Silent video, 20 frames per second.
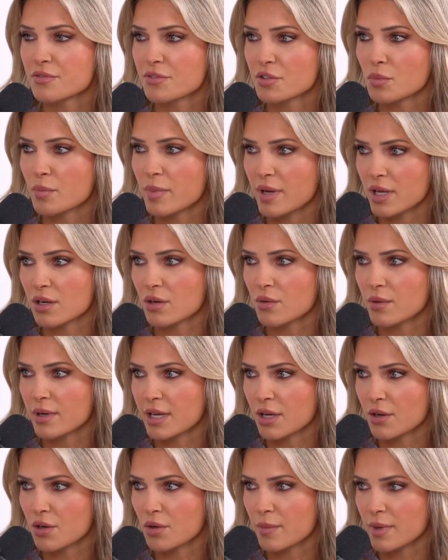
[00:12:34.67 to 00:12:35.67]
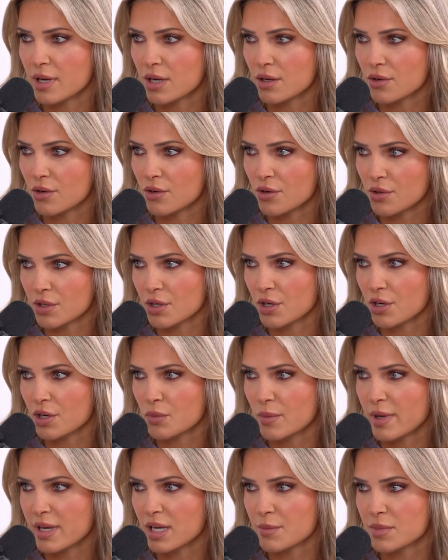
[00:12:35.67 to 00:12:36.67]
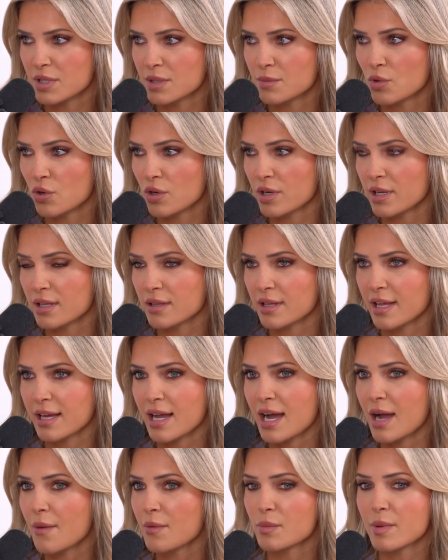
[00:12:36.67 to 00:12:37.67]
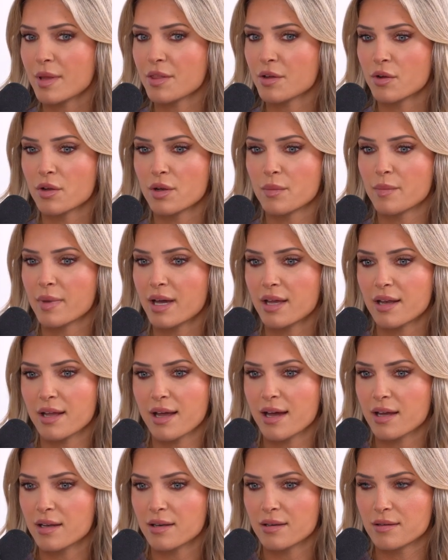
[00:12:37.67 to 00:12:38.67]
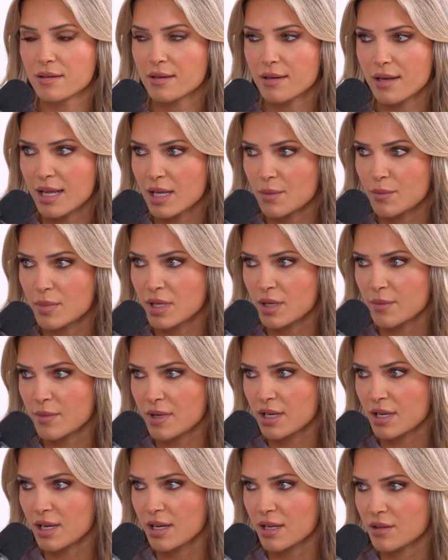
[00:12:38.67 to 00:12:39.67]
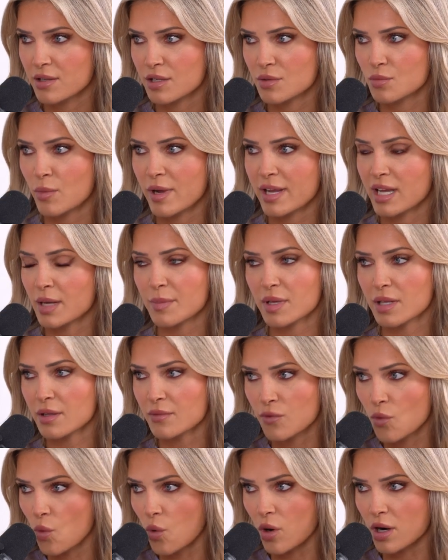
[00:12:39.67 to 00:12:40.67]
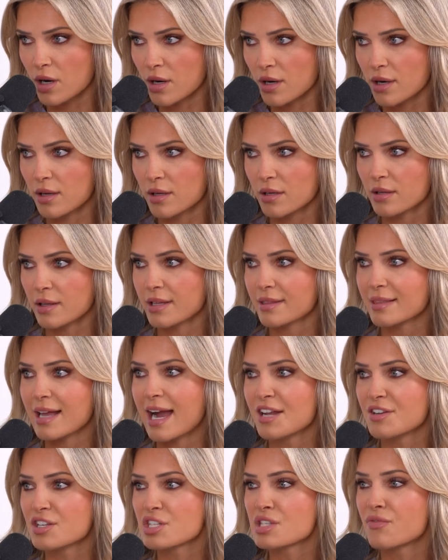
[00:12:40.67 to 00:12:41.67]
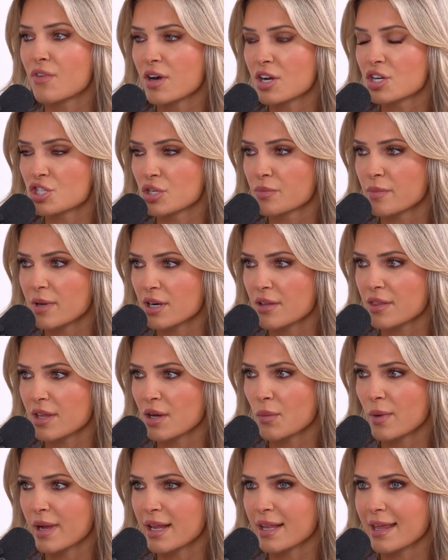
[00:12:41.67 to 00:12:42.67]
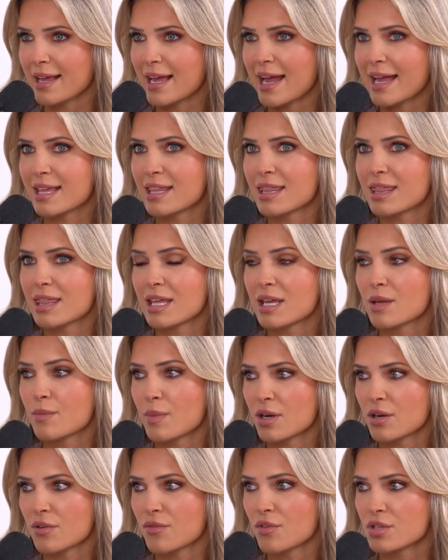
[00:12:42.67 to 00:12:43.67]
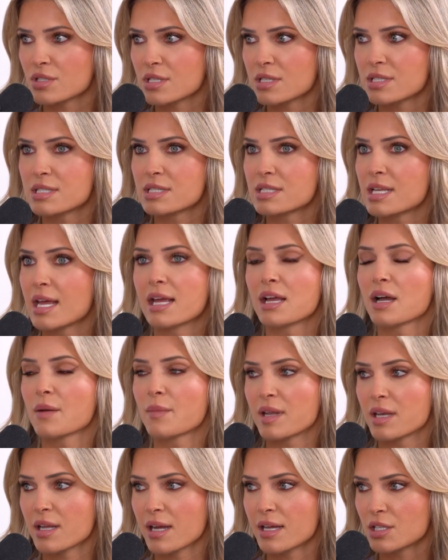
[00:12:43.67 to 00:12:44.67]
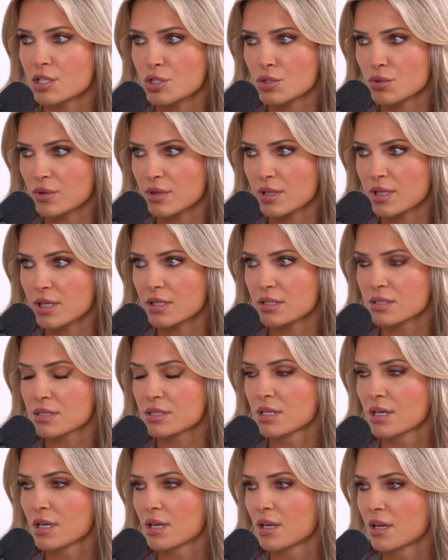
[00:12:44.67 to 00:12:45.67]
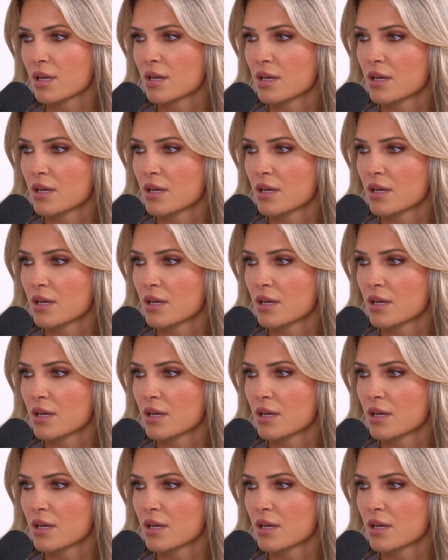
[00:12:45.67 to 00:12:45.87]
feel better when I go to bed earlier and wake up in the morning. Like I would rather go to bed at 8 p.m. at night and then wake up at 4. I just function better that way. And like I can think better versus staying up at night to do things. Yeah.